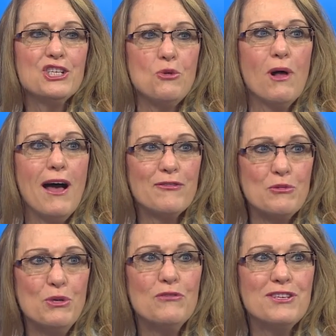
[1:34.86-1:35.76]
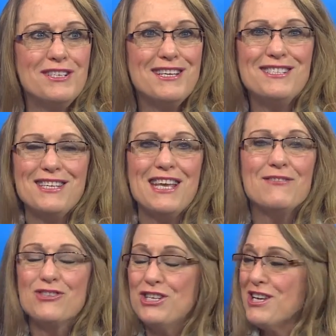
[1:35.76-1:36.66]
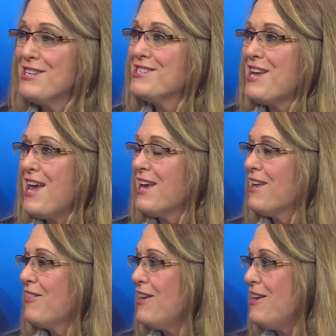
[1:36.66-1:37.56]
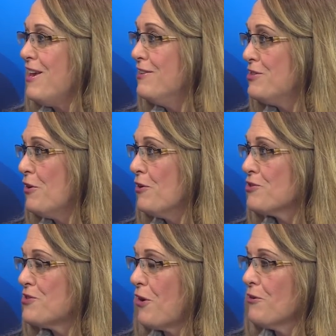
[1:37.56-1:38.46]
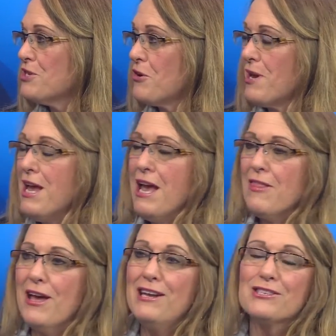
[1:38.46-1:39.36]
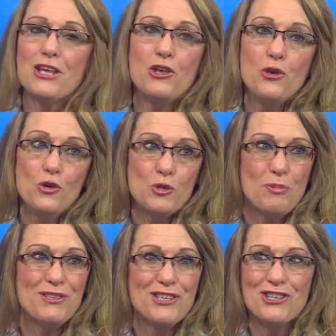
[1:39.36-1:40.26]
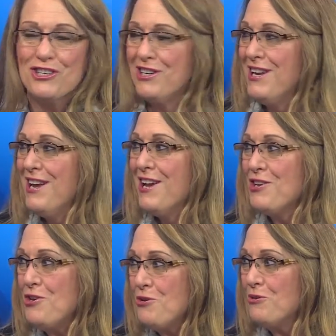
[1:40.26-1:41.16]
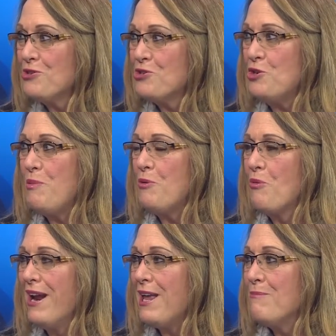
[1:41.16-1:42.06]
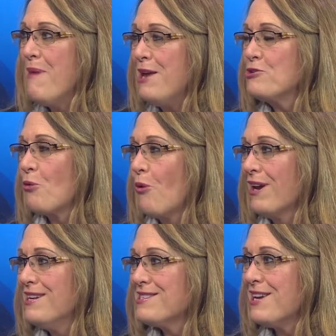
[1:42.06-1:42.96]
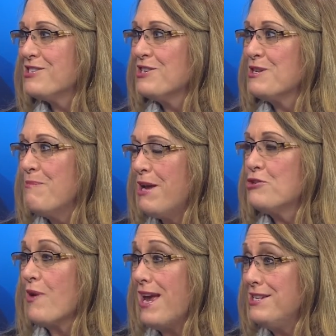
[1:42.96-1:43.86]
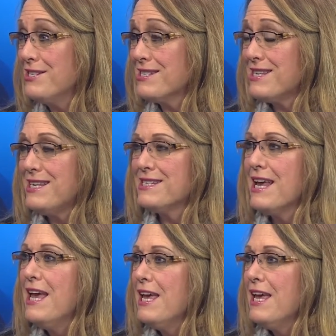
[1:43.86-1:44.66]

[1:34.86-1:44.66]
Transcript: she will have to move to D.C. if she does take the interior secretary. That is a huge position huge mm -hmm. to be running major organizations and major agencies